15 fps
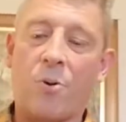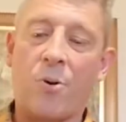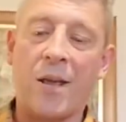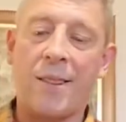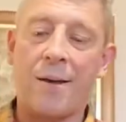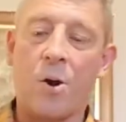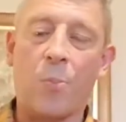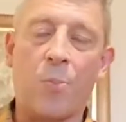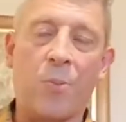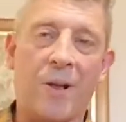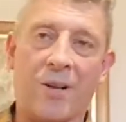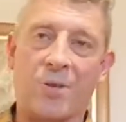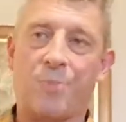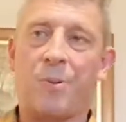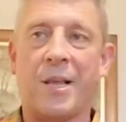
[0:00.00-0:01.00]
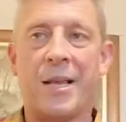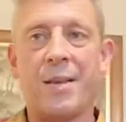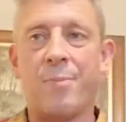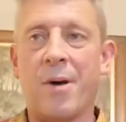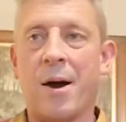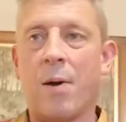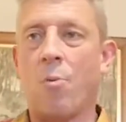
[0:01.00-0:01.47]
Only the Hull players played
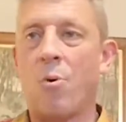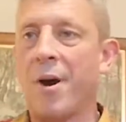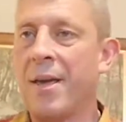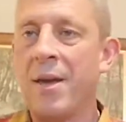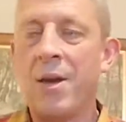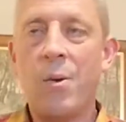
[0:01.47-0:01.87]
them that way.